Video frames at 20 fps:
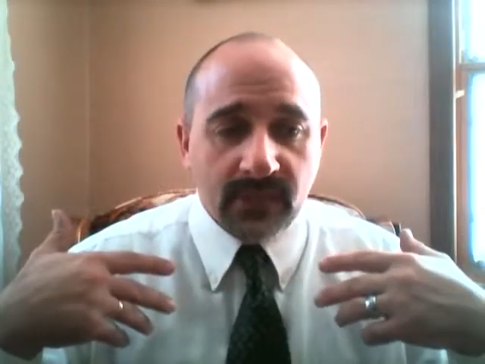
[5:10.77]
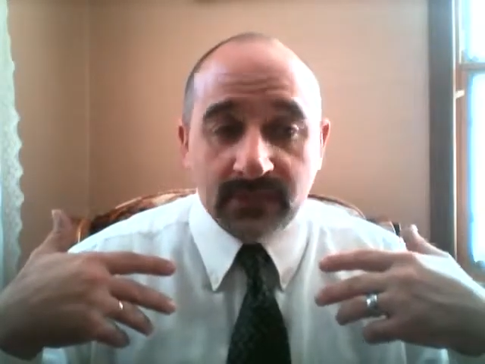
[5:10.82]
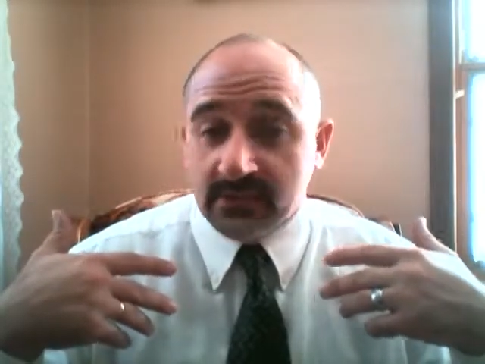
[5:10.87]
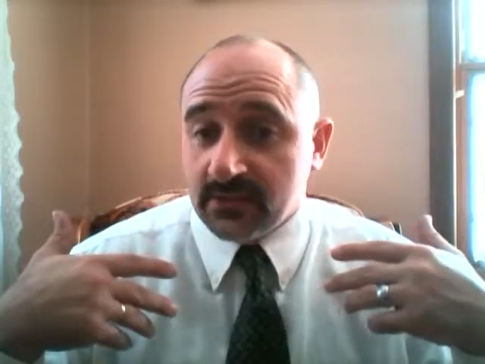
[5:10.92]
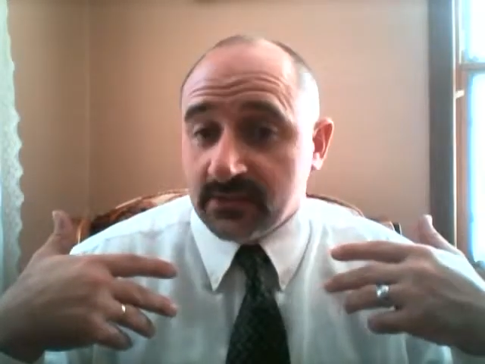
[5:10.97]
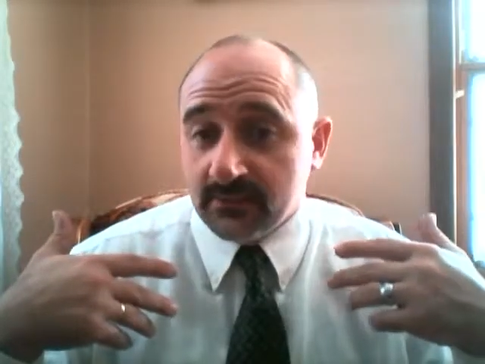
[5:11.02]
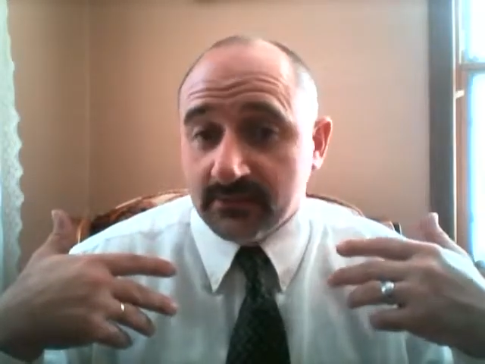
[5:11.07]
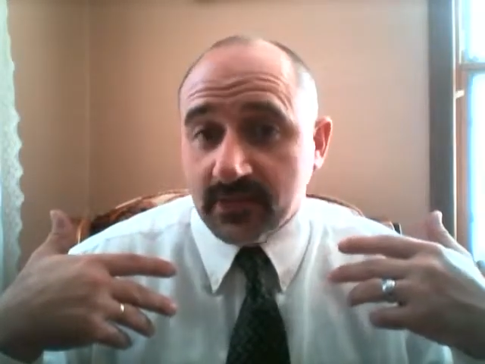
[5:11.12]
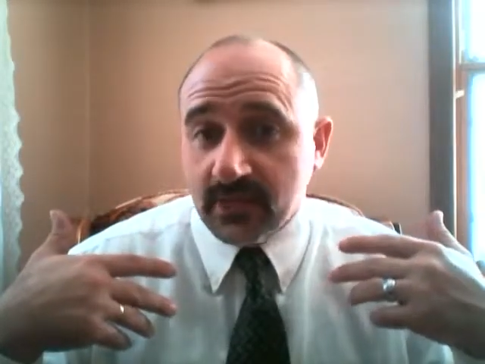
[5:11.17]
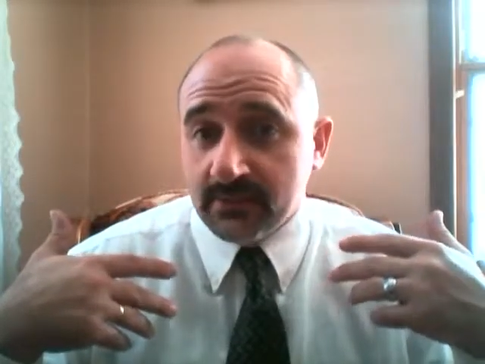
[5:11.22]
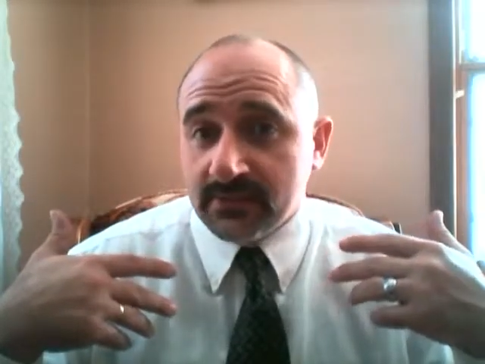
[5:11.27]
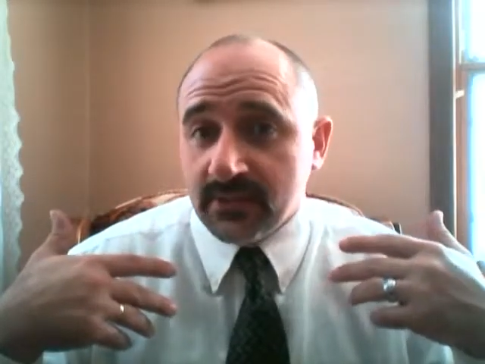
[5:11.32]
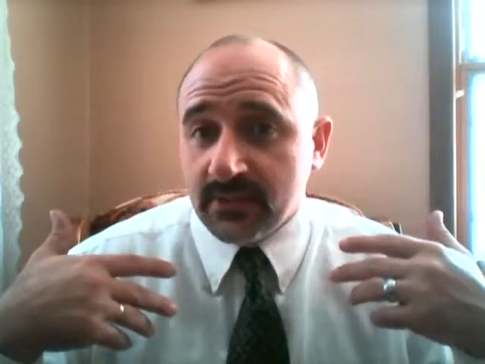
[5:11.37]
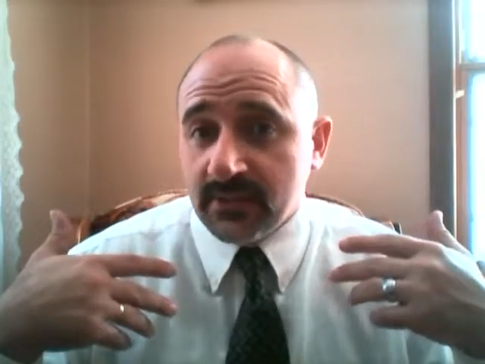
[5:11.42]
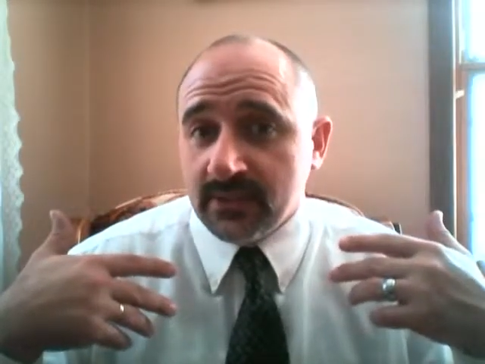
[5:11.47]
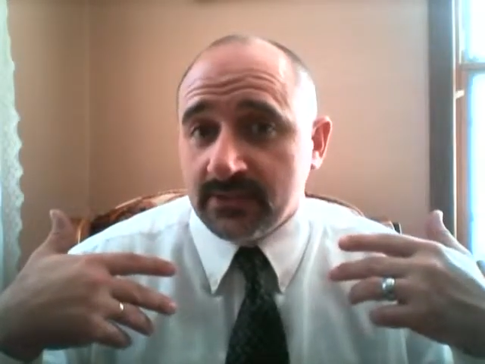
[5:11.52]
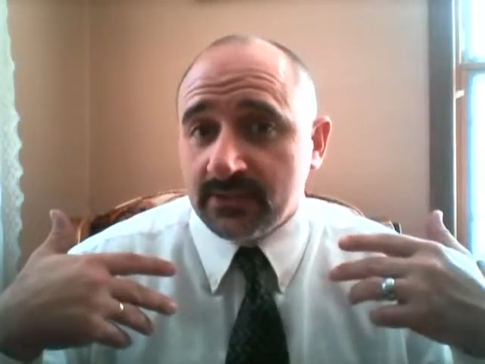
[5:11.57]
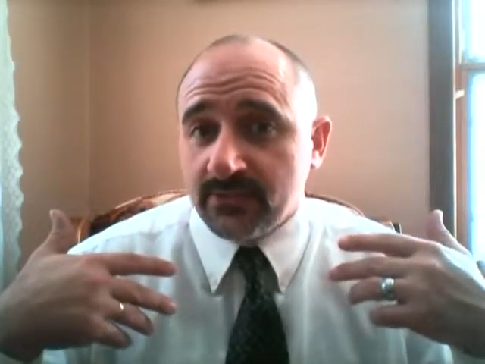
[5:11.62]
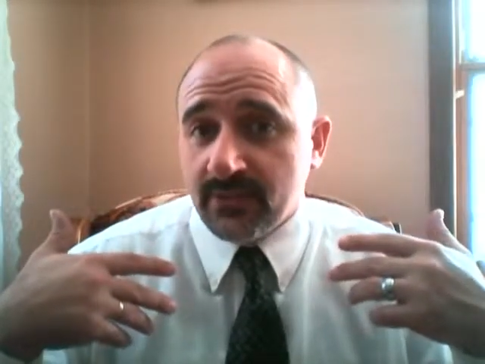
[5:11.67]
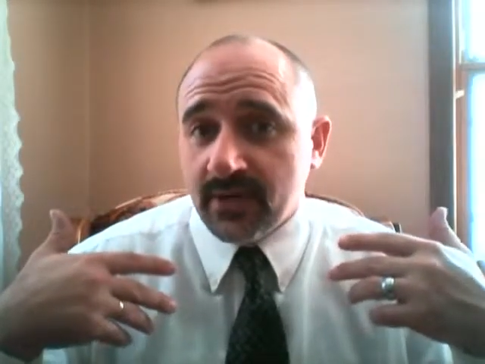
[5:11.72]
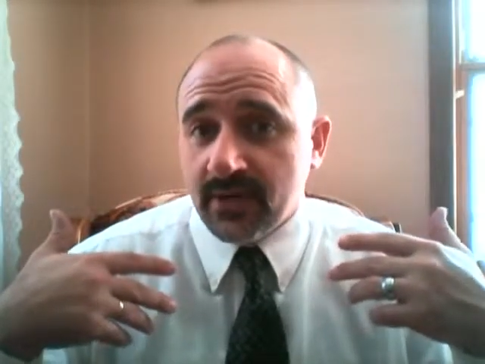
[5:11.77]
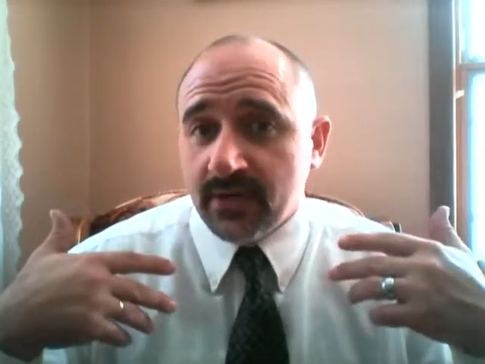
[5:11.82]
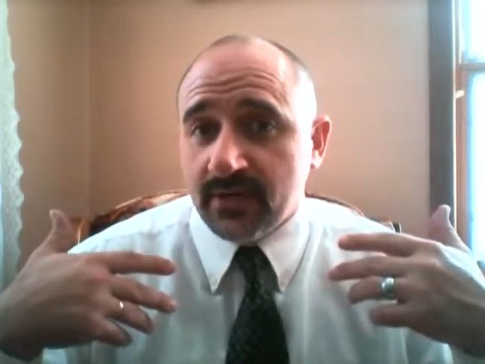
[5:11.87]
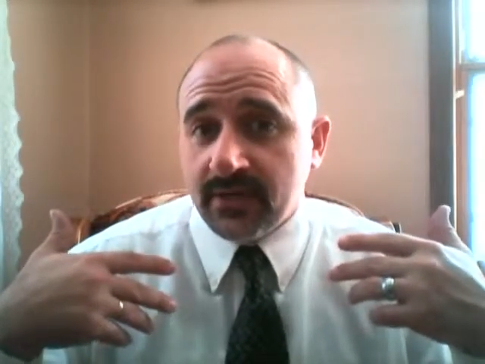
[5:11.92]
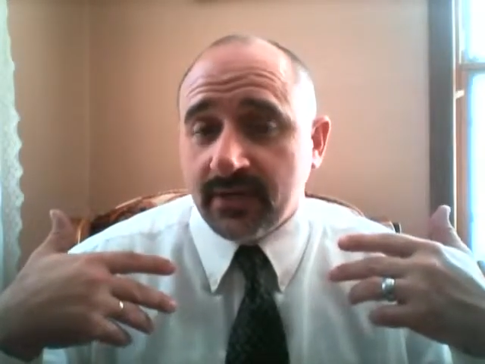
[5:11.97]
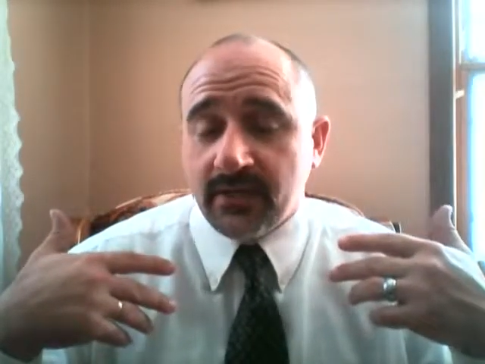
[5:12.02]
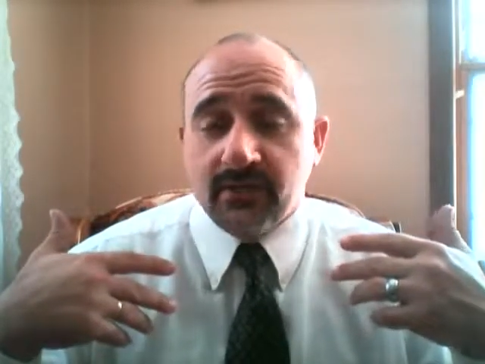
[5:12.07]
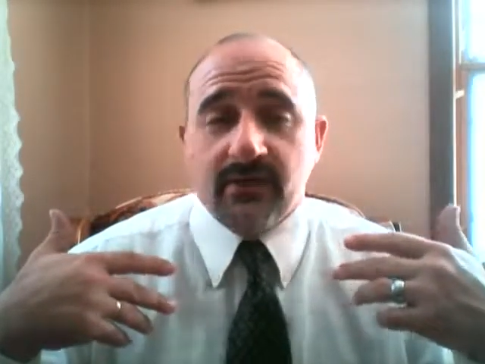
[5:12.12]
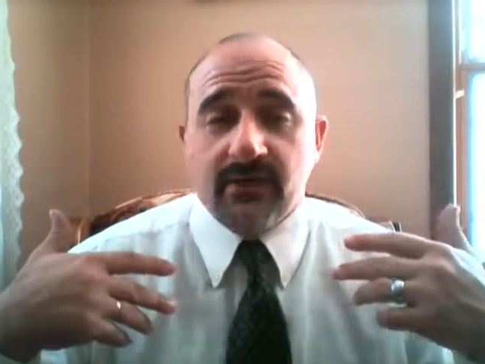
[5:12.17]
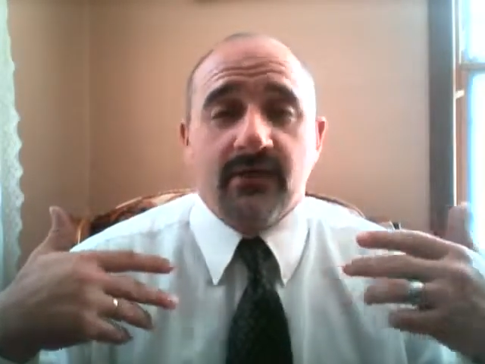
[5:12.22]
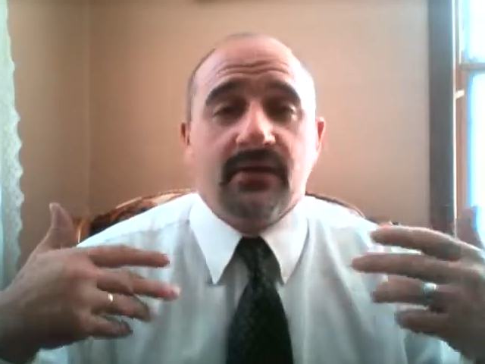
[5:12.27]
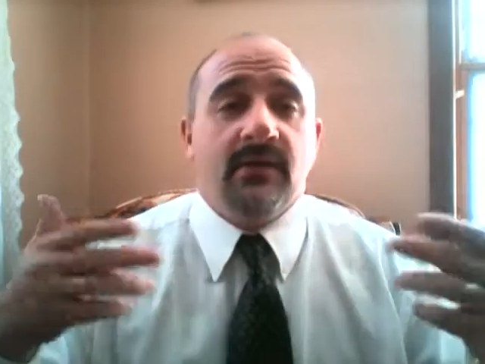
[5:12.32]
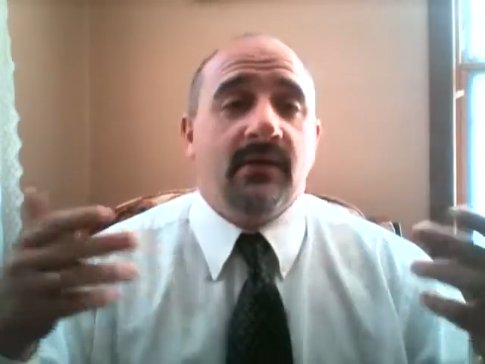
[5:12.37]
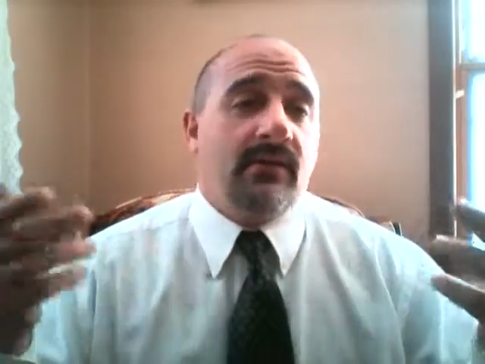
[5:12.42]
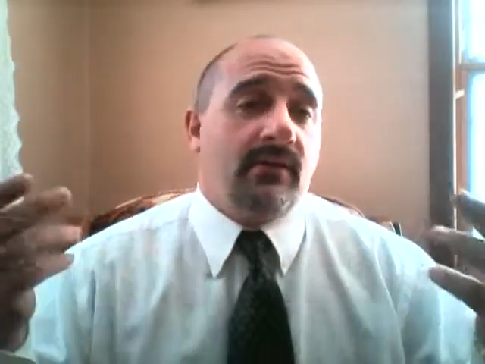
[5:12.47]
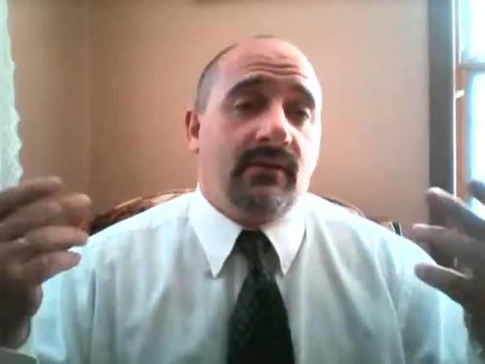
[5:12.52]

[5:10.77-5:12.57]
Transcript: sometimes it is hereditary,